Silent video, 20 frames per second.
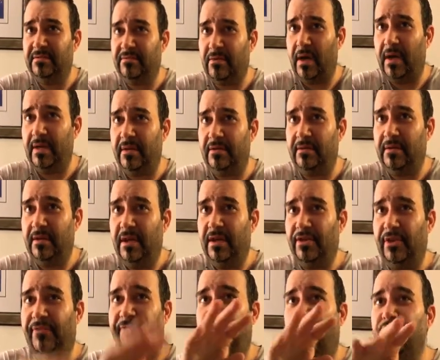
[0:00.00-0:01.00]
right?
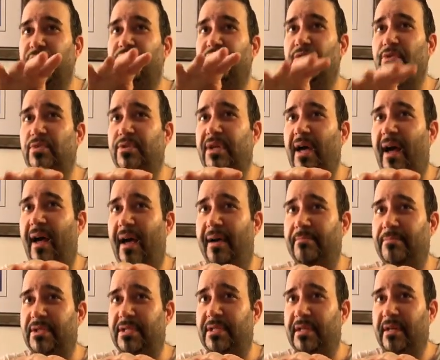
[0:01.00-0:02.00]
The first two
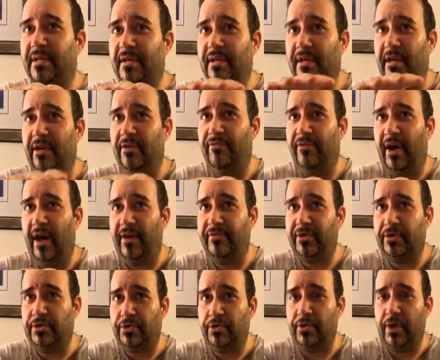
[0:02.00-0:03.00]
times
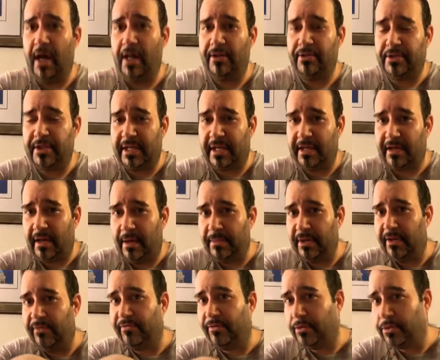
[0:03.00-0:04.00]
involved a $2 ticket
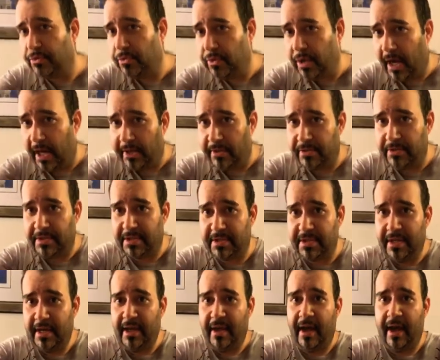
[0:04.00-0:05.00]
coming in for $2